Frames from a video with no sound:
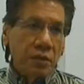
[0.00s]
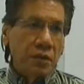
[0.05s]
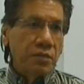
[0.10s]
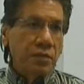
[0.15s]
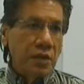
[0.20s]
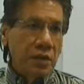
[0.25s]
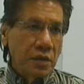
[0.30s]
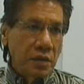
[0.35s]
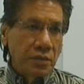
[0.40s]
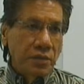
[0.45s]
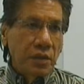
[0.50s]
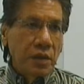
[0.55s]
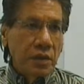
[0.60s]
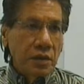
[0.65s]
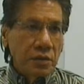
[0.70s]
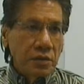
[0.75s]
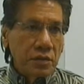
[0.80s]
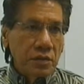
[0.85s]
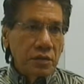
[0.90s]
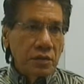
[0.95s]
been
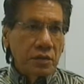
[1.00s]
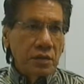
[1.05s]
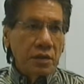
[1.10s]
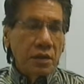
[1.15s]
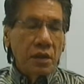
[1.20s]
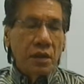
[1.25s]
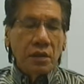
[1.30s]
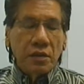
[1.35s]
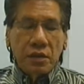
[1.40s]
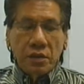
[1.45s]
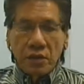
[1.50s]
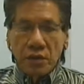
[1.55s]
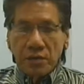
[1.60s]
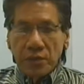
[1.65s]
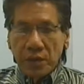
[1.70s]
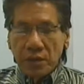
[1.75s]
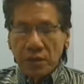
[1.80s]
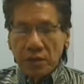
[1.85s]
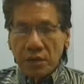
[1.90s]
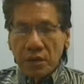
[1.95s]
complaints. There have
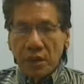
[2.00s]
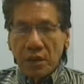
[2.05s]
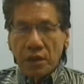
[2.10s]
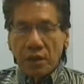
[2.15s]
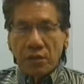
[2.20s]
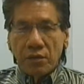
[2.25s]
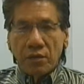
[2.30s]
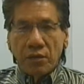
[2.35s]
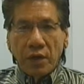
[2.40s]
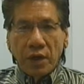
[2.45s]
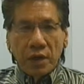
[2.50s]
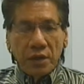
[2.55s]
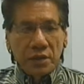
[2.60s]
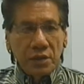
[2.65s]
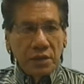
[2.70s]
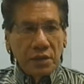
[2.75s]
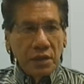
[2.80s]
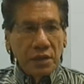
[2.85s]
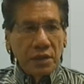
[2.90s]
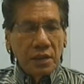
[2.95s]
been rights
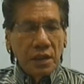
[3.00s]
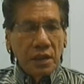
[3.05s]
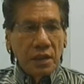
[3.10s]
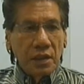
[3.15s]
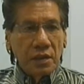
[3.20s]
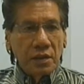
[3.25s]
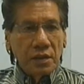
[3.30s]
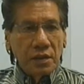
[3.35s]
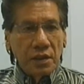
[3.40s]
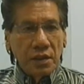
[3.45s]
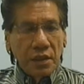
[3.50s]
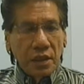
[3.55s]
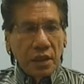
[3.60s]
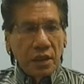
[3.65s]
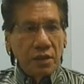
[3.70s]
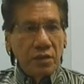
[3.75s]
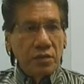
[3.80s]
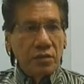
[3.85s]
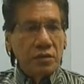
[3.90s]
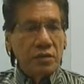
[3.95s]

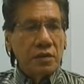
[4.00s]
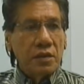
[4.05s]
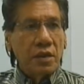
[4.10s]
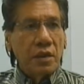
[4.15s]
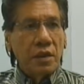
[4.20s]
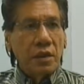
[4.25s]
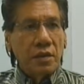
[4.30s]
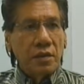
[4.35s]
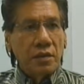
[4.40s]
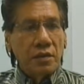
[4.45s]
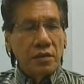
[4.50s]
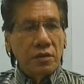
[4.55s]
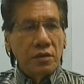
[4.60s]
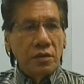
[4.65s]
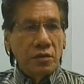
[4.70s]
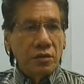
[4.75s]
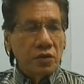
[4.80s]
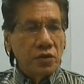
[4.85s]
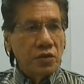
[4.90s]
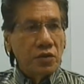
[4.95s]
denials,
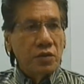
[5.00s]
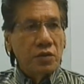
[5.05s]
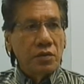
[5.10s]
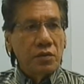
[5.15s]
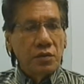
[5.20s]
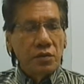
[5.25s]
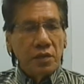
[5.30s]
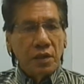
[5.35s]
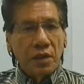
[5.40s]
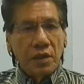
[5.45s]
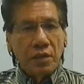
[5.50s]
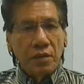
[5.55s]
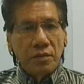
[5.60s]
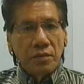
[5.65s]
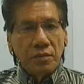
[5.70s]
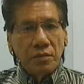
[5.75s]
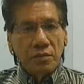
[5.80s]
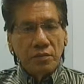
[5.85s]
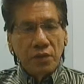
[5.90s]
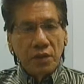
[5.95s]
no-shows.
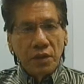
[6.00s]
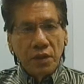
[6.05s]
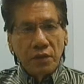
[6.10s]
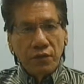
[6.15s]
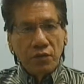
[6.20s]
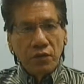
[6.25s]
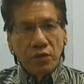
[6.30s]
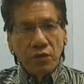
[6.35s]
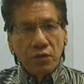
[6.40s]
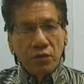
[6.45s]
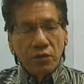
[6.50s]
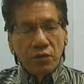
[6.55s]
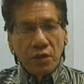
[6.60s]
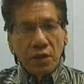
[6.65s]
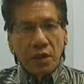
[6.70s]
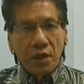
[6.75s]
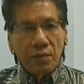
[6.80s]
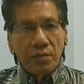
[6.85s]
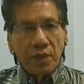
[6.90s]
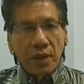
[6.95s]
Whenever you
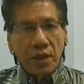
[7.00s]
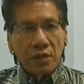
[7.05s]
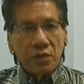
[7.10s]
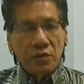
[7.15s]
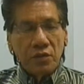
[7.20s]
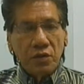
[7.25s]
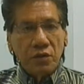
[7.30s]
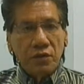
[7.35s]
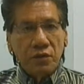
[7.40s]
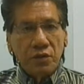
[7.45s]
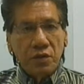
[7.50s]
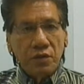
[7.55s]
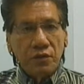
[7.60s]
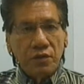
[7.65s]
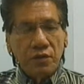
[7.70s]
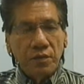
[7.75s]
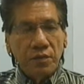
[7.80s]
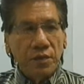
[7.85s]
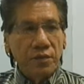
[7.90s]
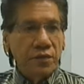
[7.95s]
cut back services
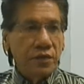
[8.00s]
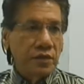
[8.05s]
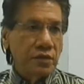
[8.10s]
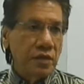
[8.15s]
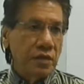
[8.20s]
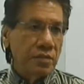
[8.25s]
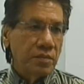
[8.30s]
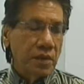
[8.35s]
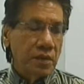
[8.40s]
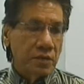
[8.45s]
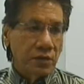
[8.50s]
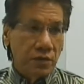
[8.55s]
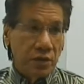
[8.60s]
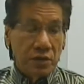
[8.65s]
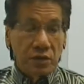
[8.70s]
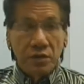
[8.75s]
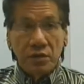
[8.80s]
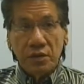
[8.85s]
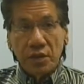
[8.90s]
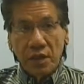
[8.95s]
from a 15 bus fleet
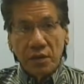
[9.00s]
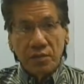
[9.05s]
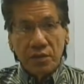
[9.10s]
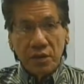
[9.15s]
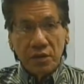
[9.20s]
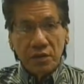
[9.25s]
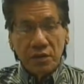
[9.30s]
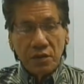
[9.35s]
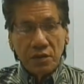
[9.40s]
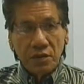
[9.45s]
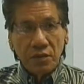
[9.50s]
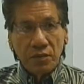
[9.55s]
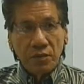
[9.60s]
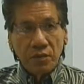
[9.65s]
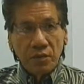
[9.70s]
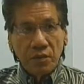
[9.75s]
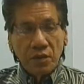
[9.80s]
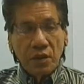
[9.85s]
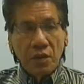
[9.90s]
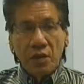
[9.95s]
to 10 buses,
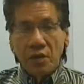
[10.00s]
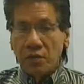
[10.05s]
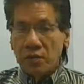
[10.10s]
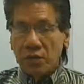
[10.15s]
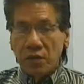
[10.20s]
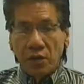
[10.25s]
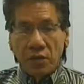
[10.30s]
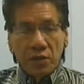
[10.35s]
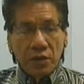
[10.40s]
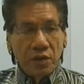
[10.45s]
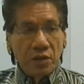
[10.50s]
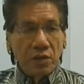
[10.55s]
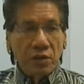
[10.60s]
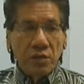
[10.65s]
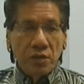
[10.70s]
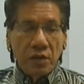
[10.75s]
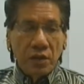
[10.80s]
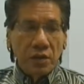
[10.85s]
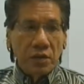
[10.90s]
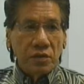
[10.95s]
we already knew
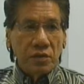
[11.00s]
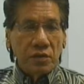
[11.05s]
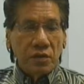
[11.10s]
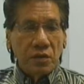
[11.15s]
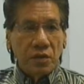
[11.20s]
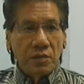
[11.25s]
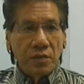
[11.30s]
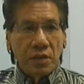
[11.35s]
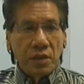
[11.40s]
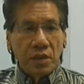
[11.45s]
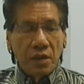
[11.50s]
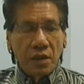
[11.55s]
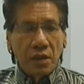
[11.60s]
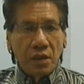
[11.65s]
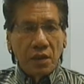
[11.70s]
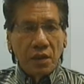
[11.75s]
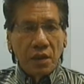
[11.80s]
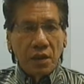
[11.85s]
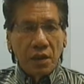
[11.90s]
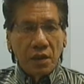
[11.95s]
that there's going to be
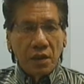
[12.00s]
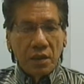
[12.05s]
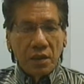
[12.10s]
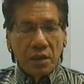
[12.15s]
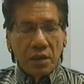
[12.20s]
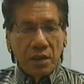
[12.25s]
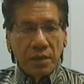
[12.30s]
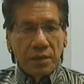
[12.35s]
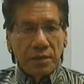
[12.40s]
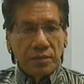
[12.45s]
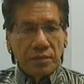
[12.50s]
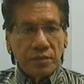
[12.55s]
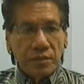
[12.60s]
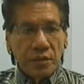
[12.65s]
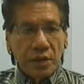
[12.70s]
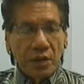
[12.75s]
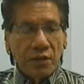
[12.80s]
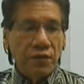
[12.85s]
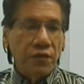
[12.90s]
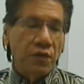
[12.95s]
a
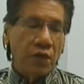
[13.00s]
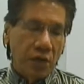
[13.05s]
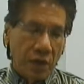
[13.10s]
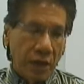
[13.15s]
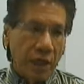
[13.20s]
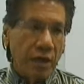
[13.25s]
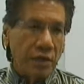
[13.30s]
fallout.